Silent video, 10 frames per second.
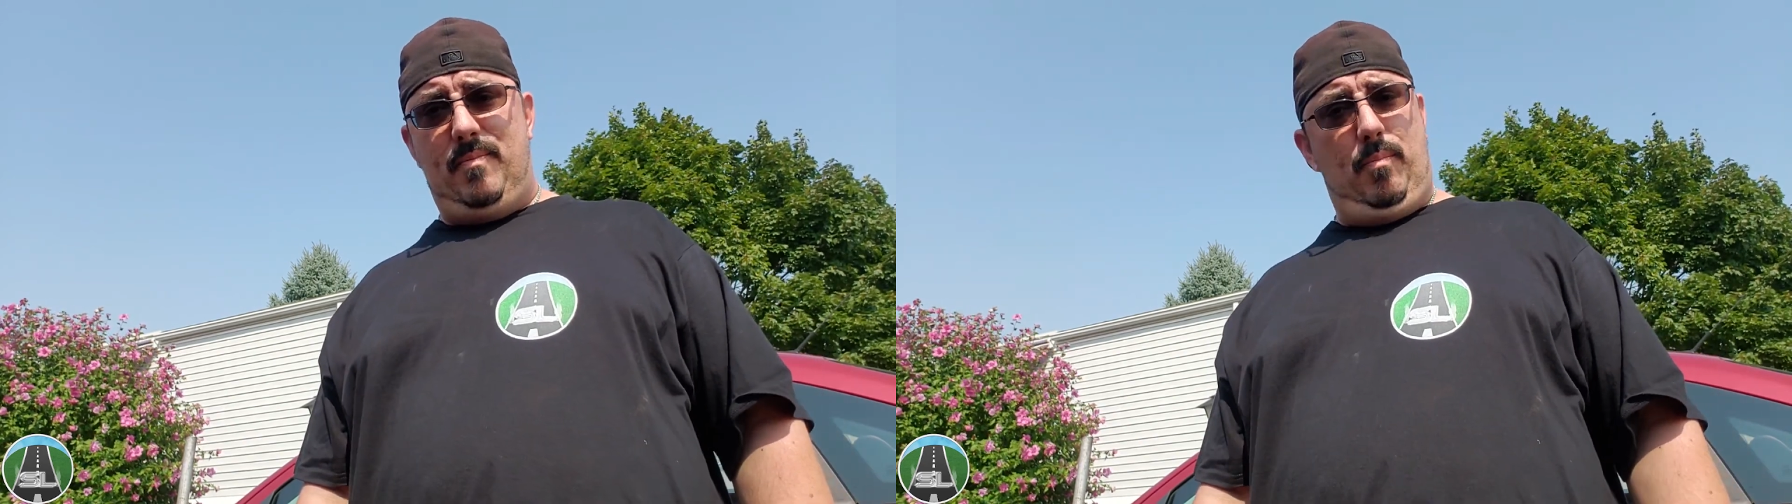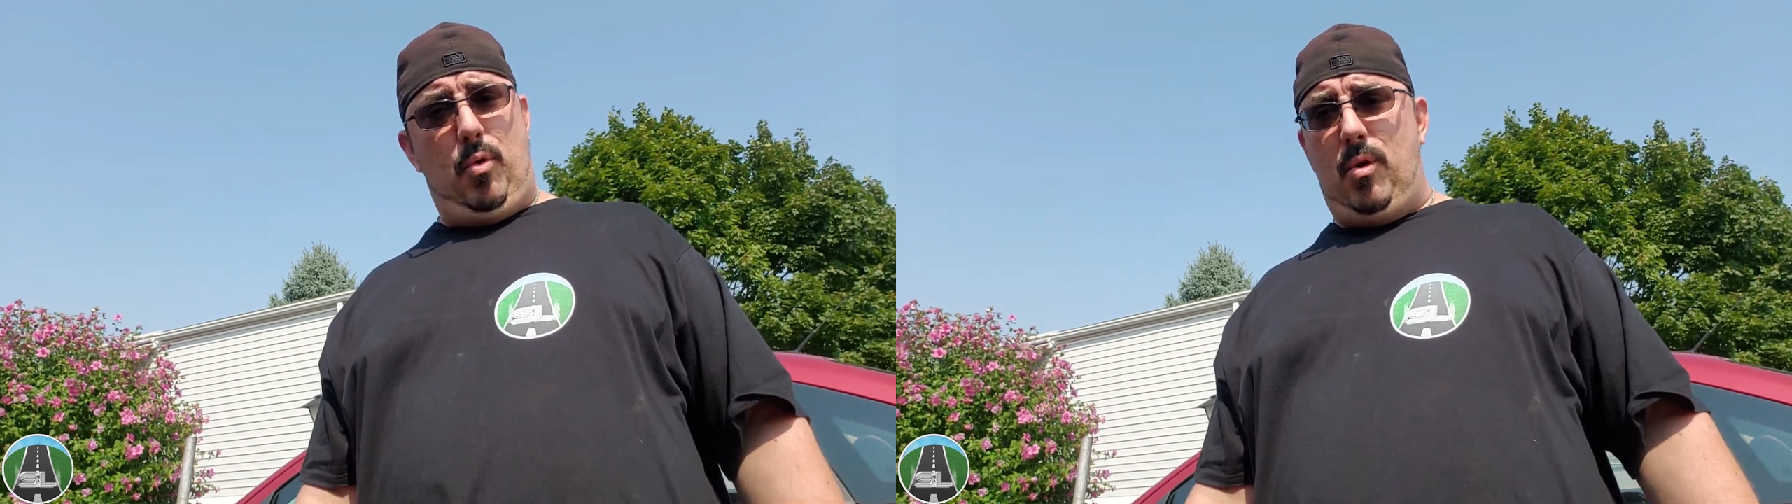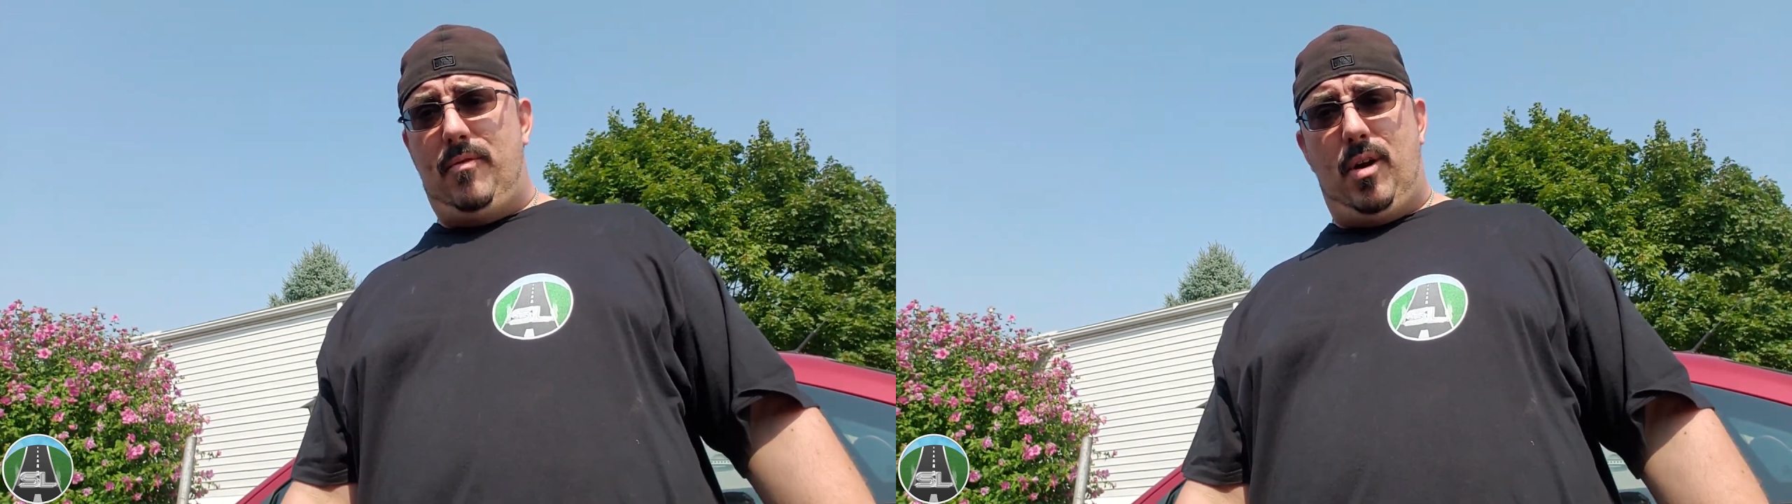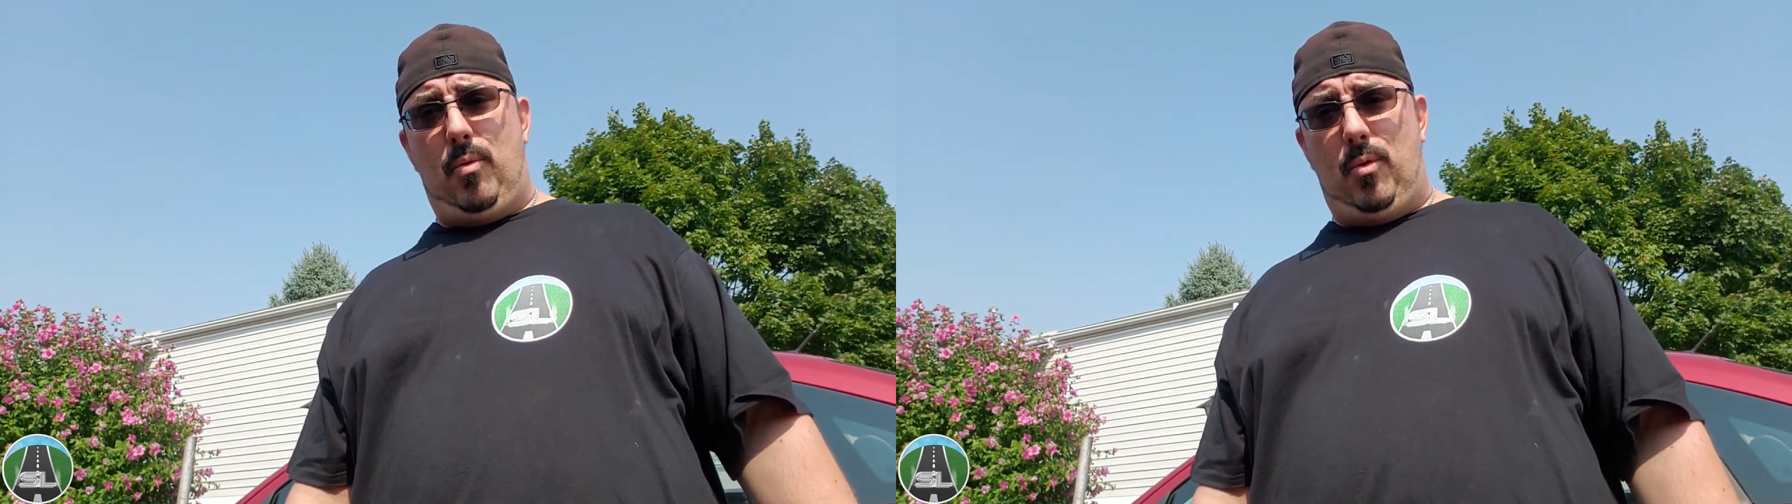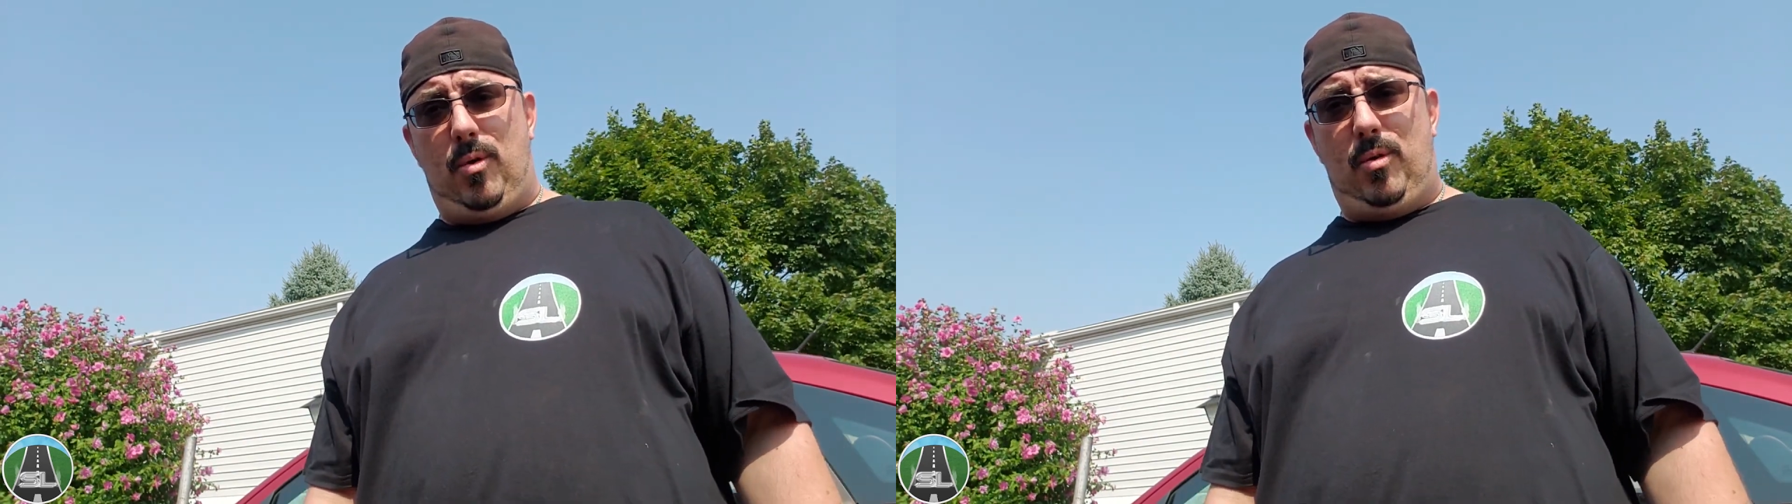more of our
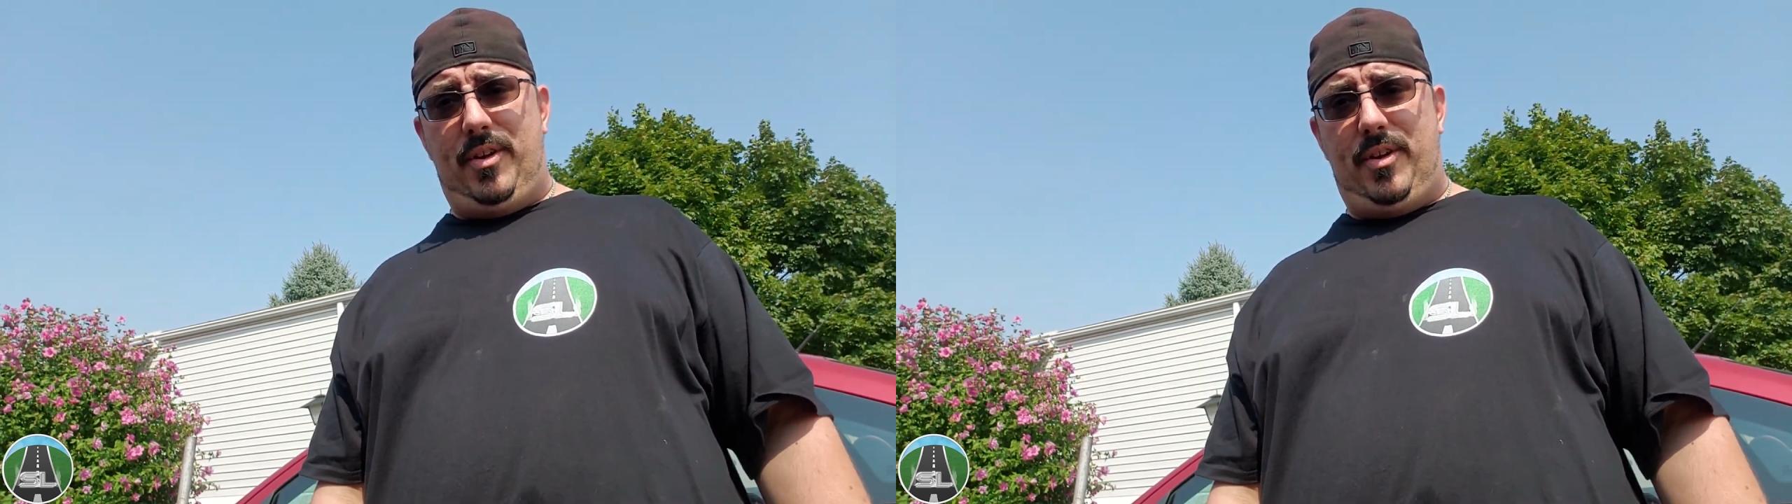world